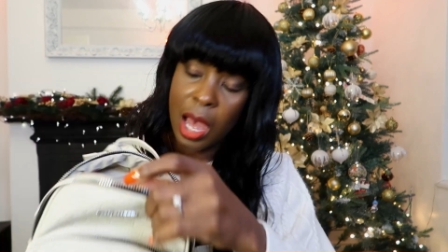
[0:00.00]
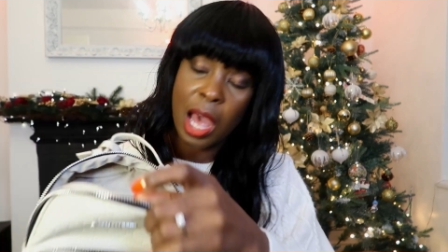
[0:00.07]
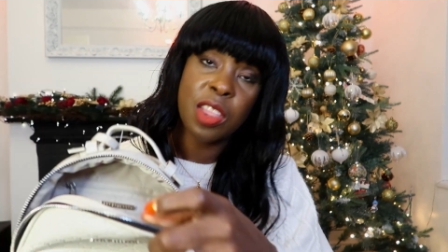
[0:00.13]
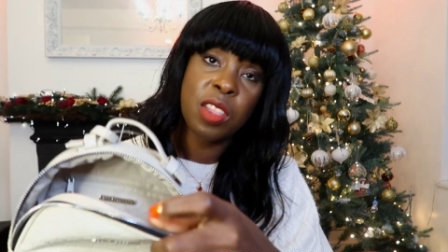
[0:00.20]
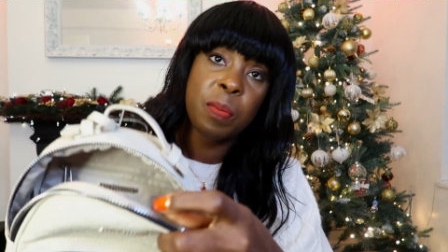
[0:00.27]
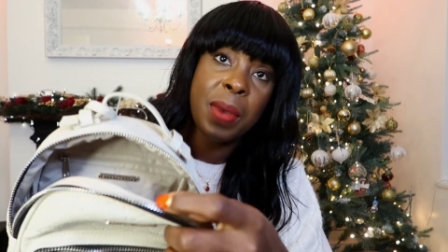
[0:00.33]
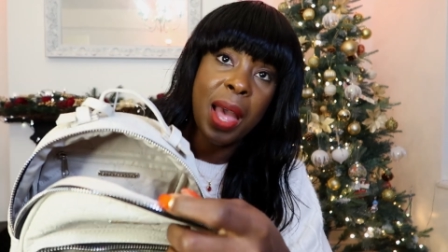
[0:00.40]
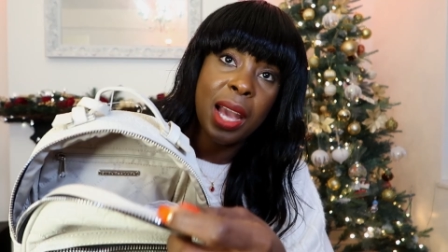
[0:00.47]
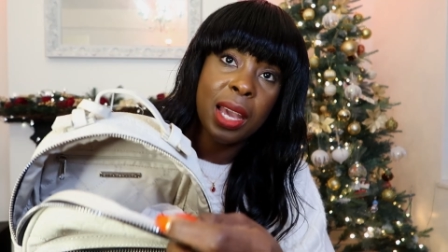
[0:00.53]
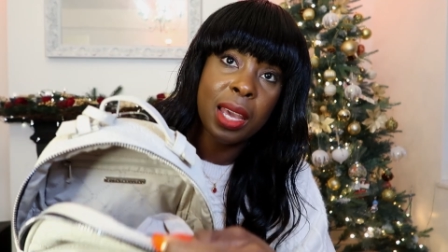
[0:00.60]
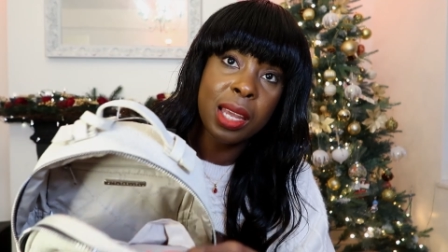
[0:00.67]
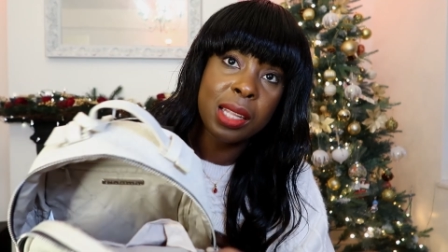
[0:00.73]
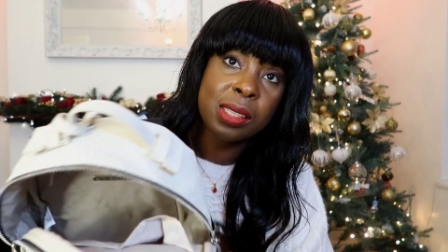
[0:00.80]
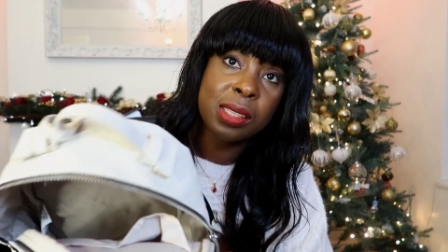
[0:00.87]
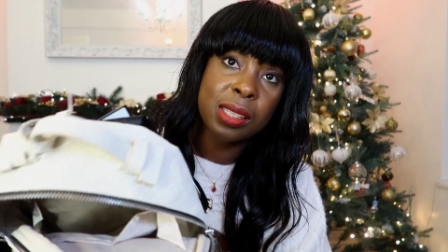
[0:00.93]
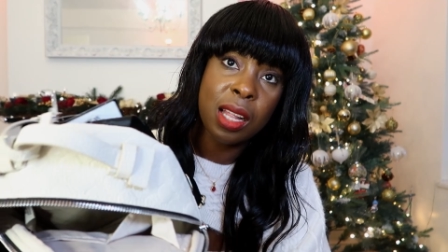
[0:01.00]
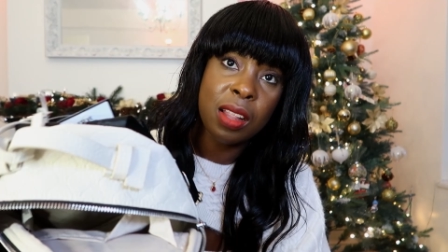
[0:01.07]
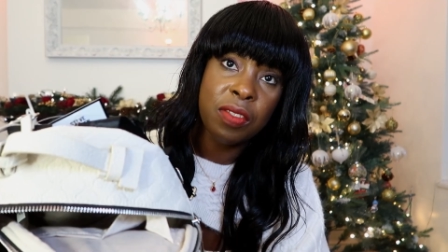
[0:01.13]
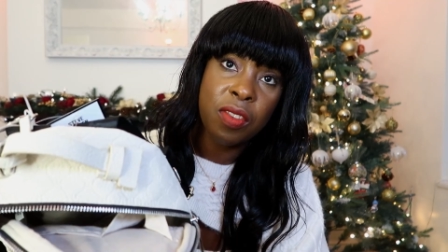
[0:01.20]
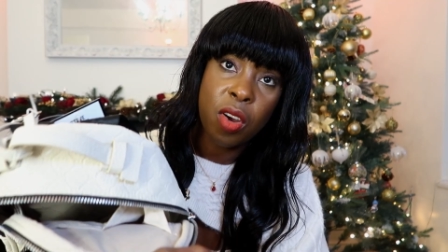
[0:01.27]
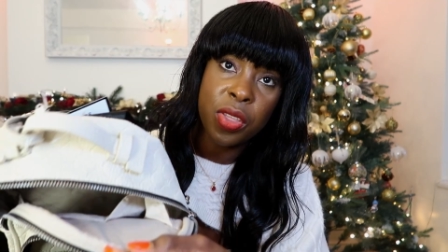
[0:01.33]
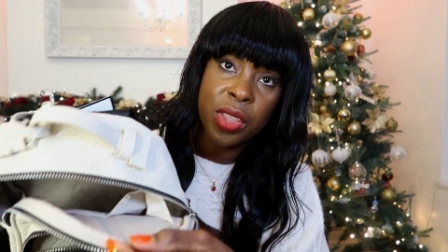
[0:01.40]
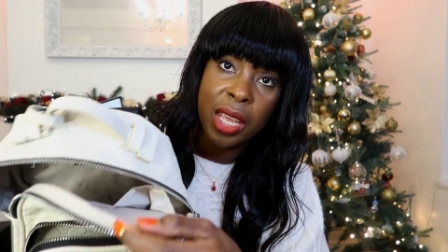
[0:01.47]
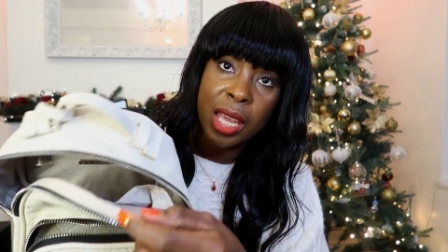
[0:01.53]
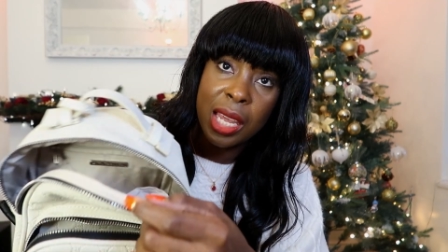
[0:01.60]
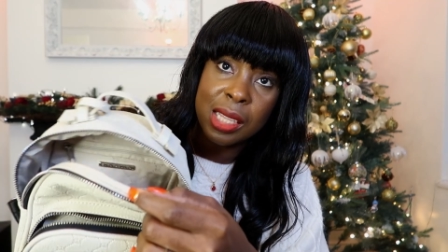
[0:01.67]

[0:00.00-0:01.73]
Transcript: And the bag itself on the